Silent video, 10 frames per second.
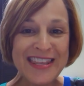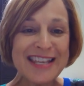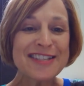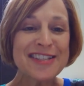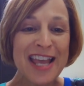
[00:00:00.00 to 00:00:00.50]

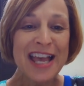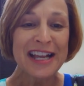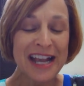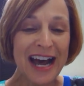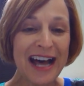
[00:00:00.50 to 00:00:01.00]
this
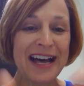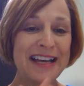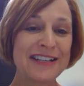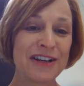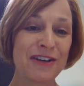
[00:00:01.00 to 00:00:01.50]

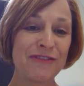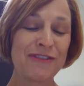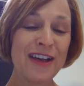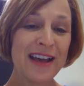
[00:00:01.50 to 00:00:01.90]
God of